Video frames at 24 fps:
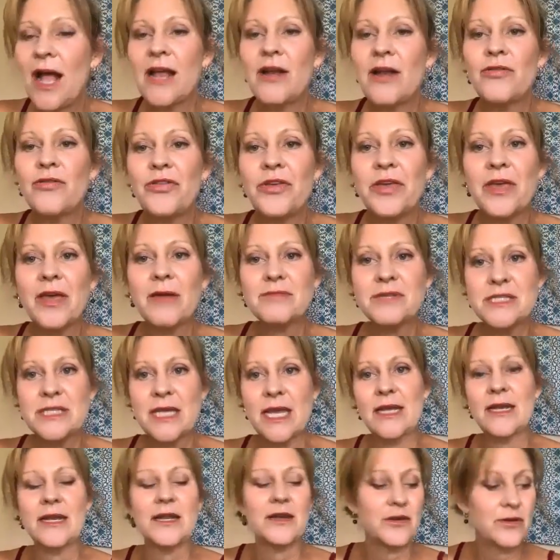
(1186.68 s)
I don't think I'm
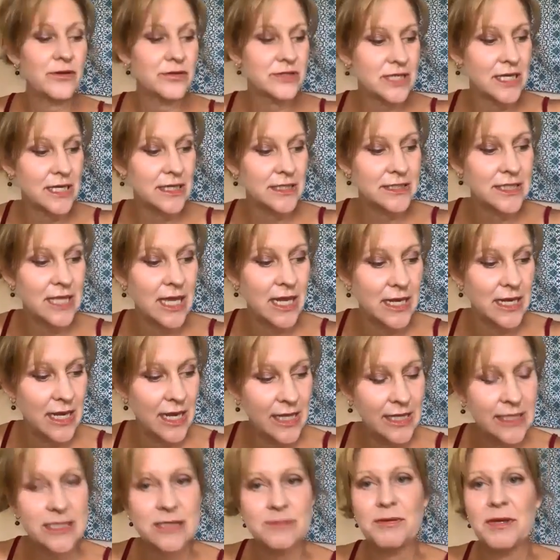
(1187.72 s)
staying in hotels that
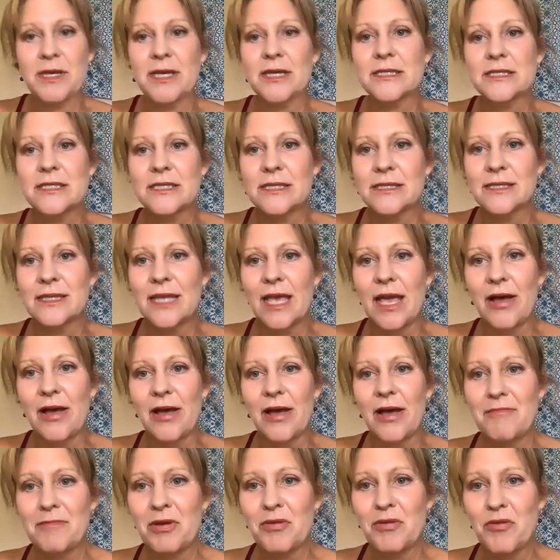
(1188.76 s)
nice because they all
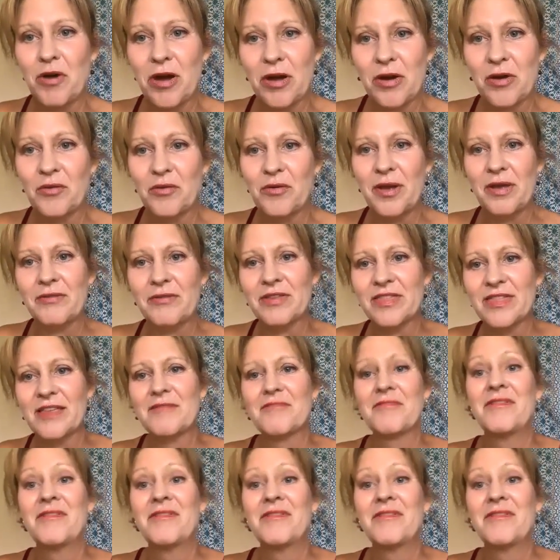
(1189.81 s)
let me walk away with them.